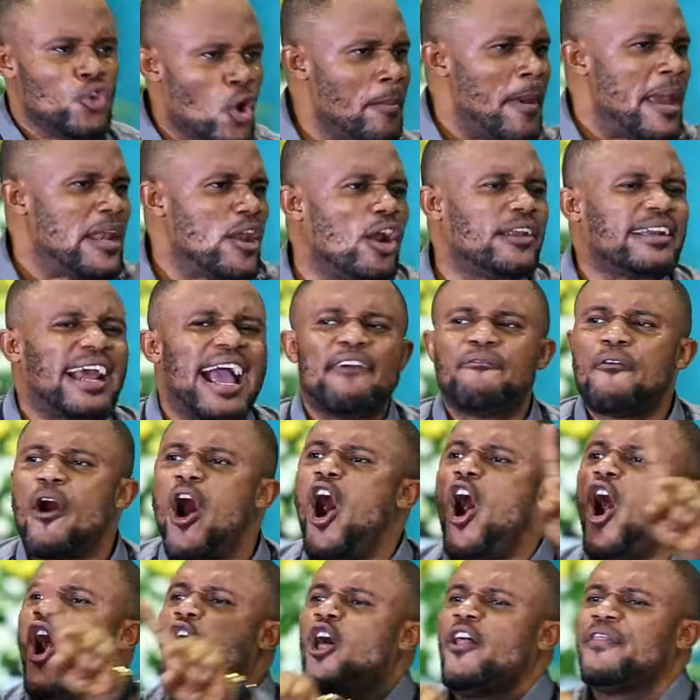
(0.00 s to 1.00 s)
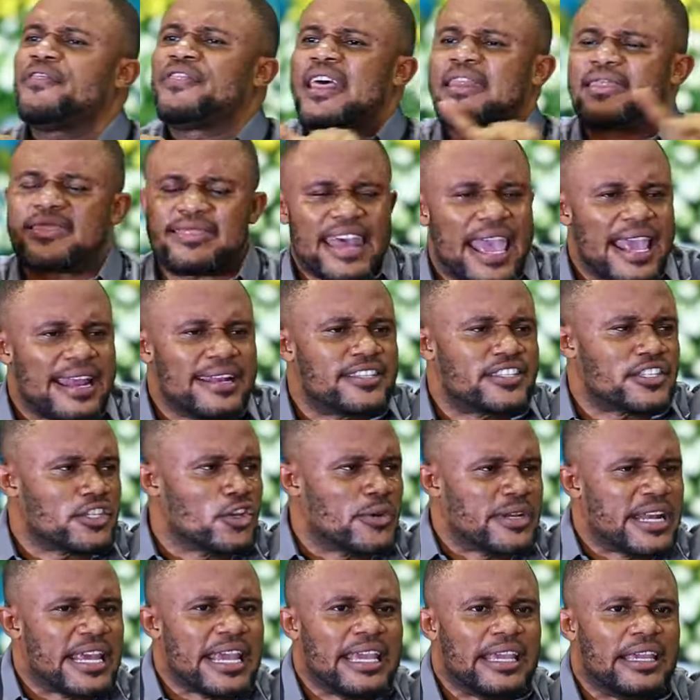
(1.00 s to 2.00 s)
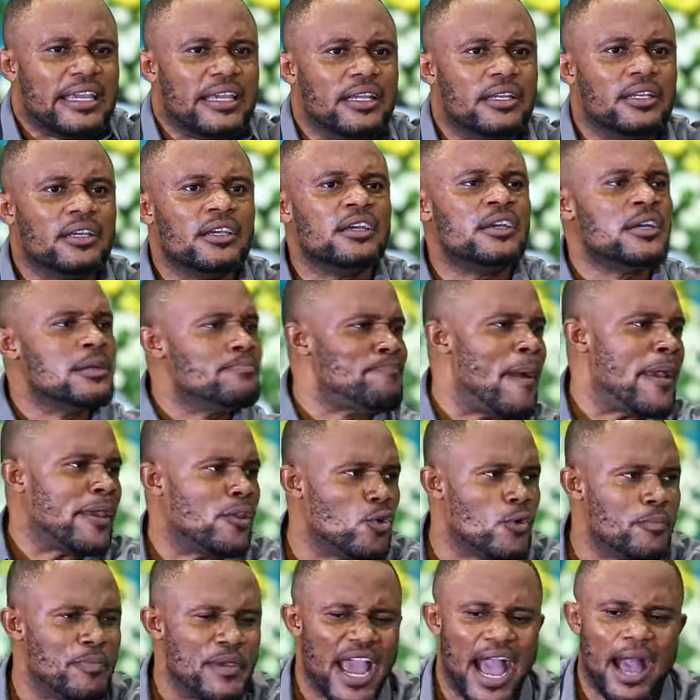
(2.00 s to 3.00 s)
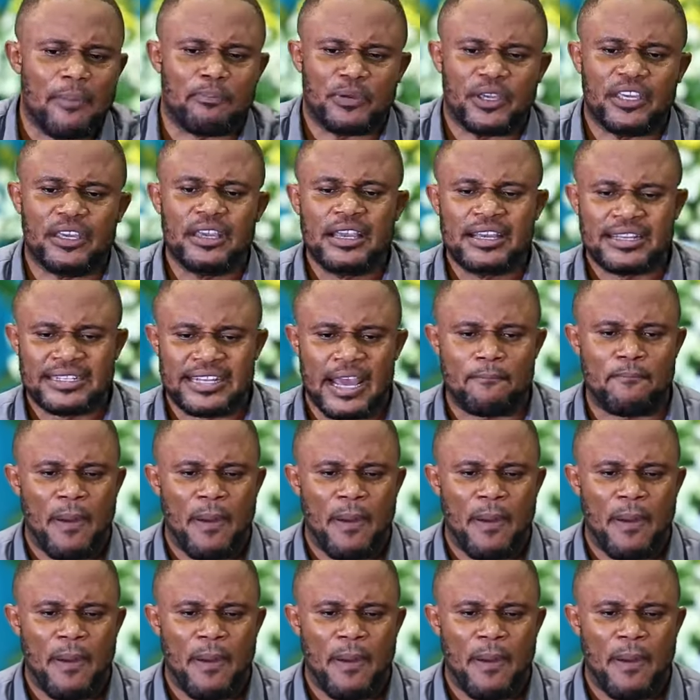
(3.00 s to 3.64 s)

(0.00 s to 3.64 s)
You may not have all the things you need, but you'll be happy.